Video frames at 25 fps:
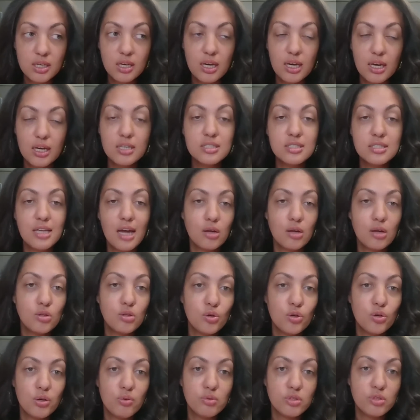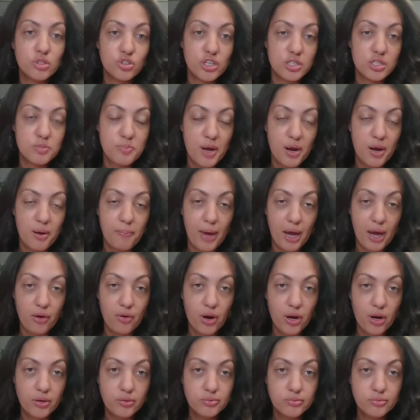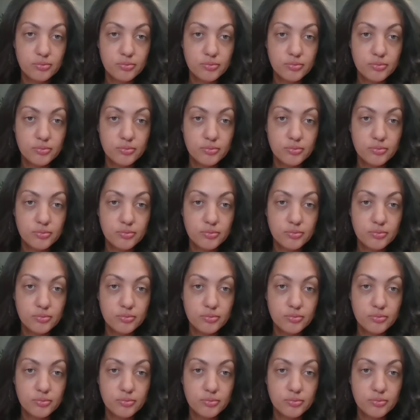is downloading with a transparent background.